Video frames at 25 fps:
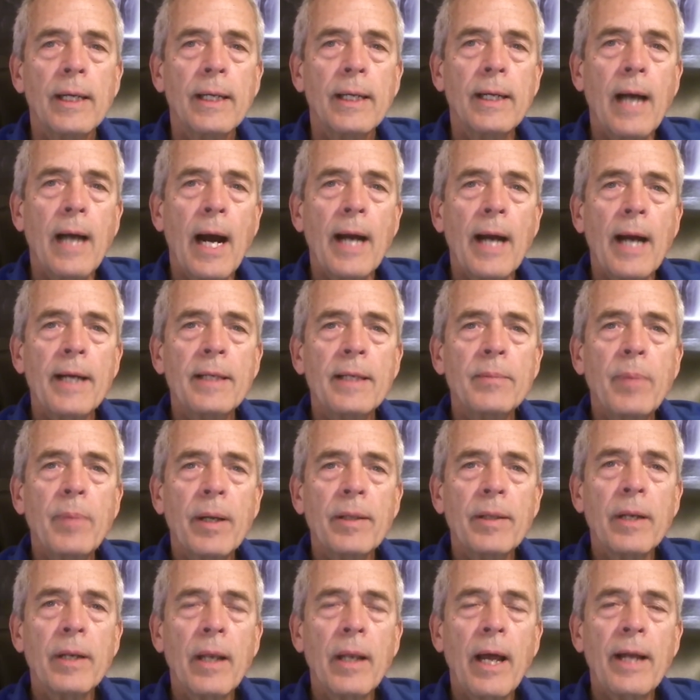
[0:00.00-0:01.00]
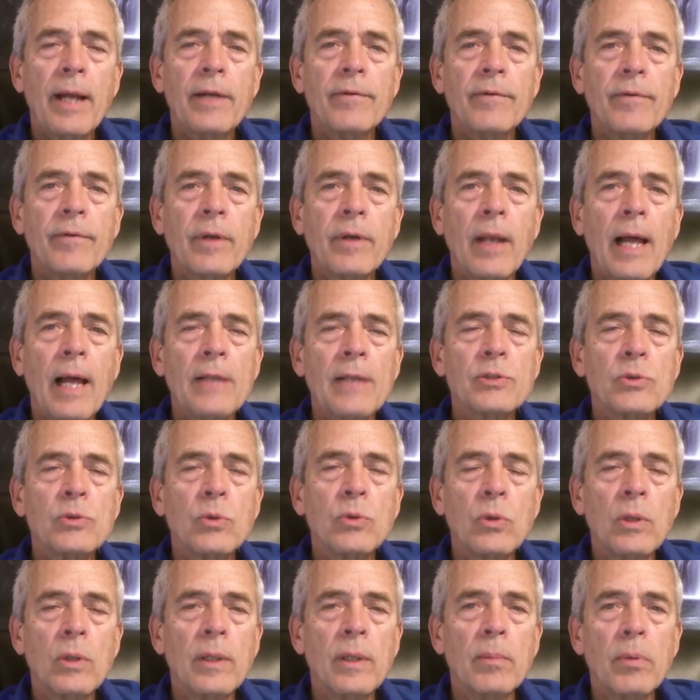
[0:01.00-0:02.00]
guided by the light of
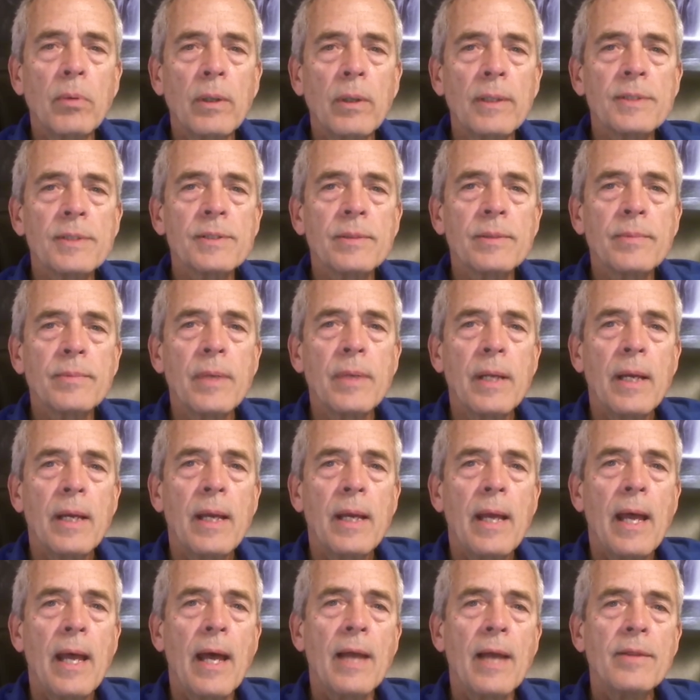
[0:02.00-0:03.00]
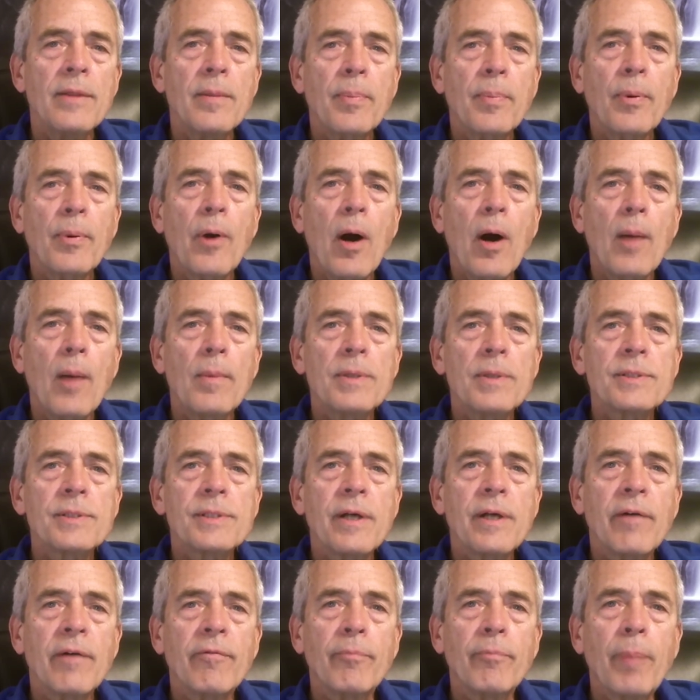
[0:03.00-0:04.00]
classical liberalism and the promise
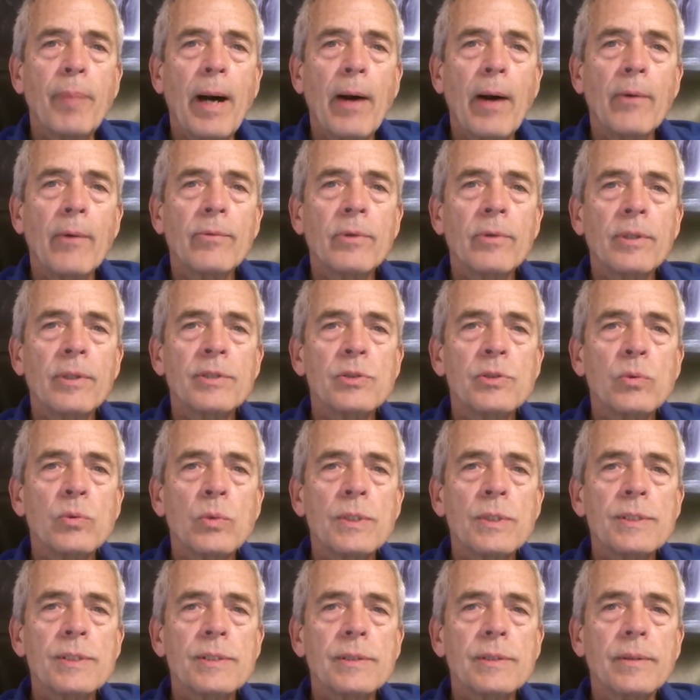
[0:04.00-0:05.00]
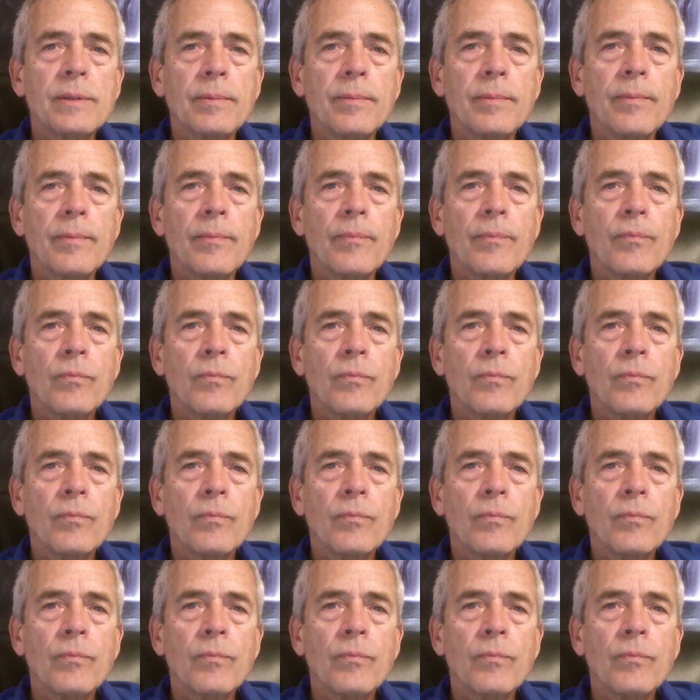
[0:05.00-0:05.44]
of boundless wisdom.